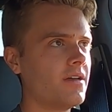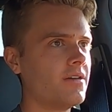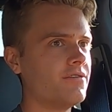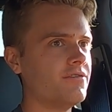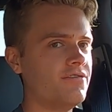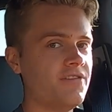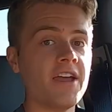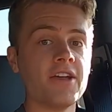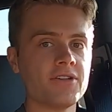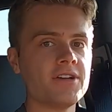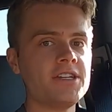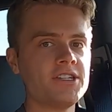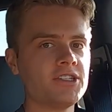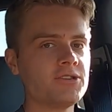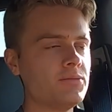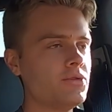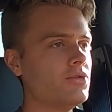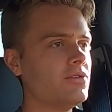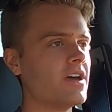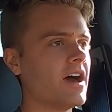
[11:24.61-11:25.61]
very
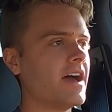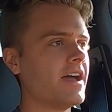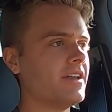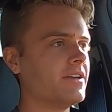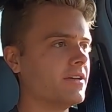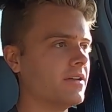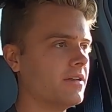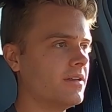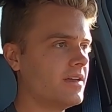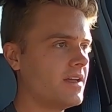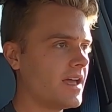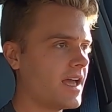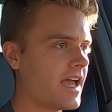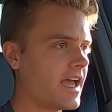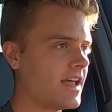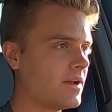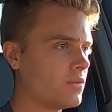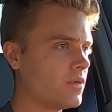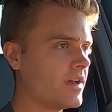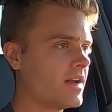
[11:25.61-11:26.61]
smooth idle,
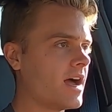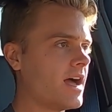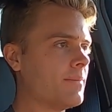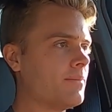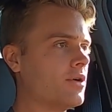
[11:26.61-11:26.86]
and when I